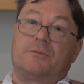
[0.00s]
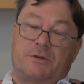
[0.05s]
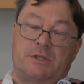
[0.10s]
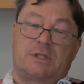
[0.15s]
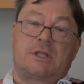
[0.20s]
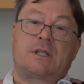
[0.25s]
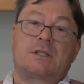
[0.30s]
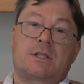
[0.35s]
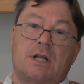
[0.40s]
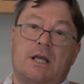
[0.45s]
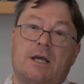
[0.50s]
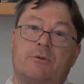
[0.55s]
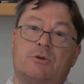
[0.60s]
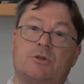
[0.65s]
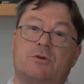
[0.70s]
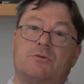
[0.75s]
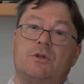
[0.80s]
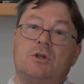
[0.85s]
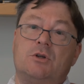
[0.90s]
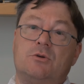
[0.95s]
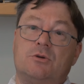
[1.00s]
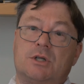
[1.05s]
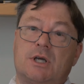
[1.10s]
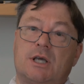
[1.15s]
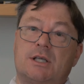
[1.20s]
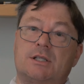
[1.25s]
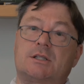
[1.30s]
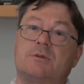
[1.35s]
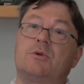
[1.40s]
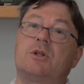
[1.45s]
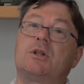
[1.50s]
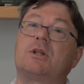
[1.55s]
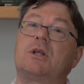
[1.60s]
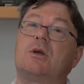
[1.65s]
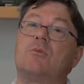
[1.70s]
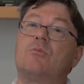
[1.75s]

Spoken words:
obviously, it's the language of the New Testament,